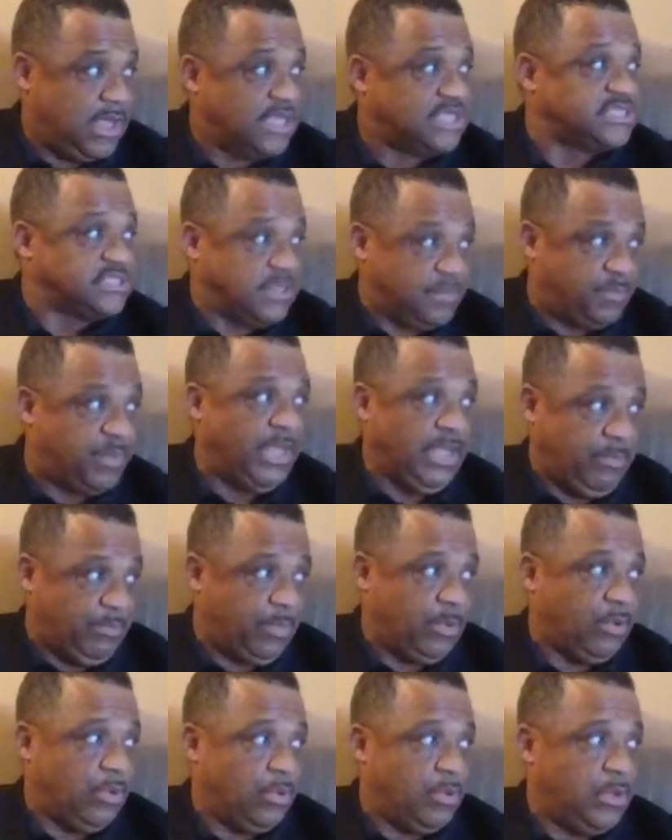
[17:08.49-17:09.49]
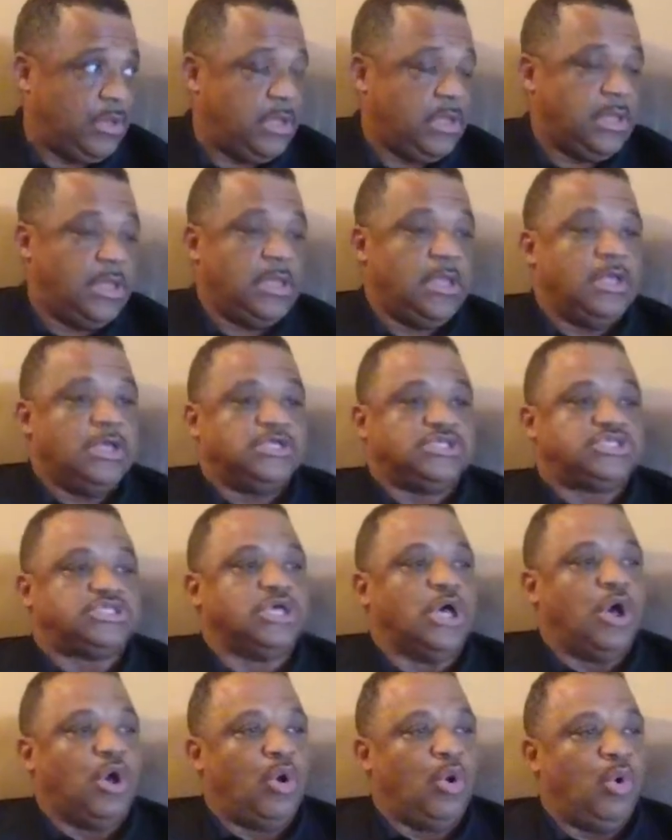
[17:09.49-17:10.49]
It's the people.
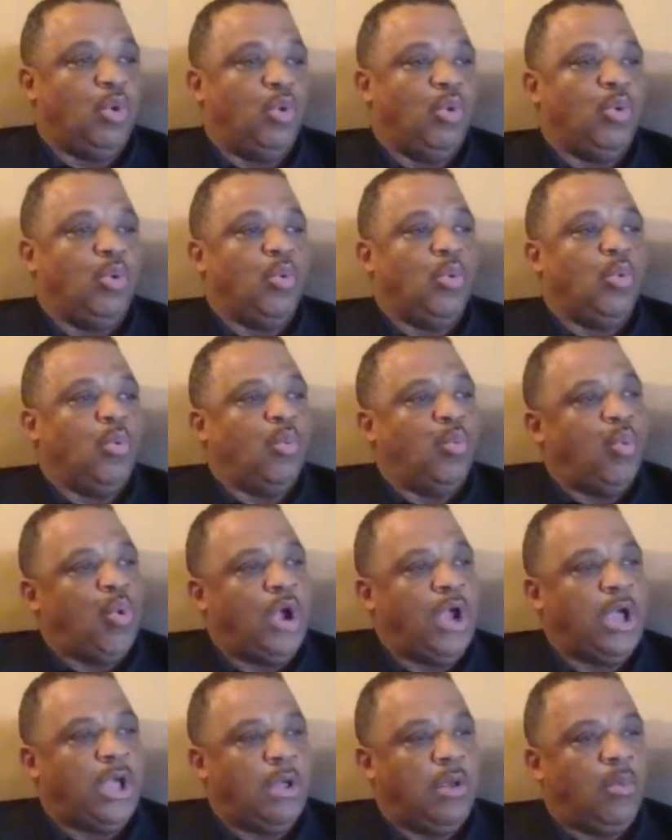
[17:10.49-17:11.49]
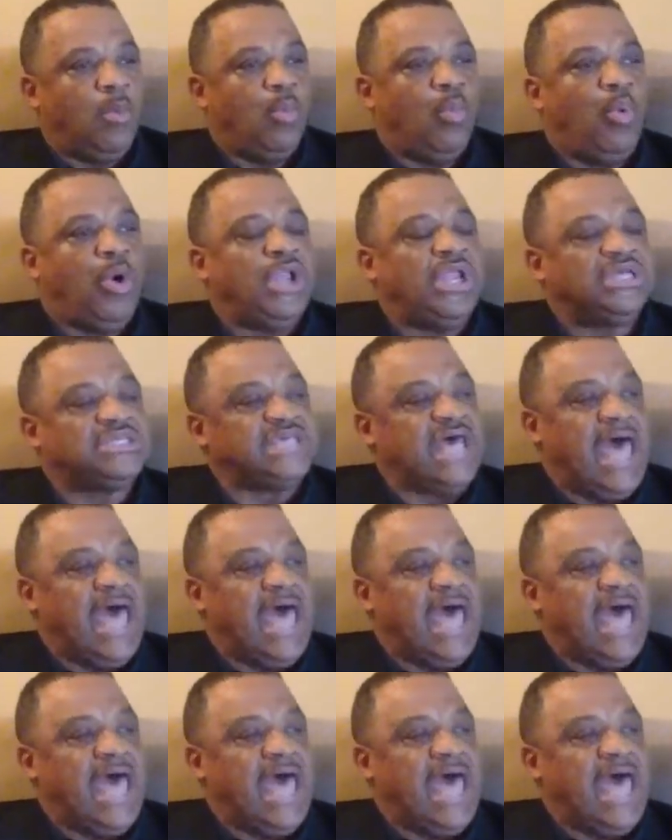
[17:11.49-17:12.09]
So what is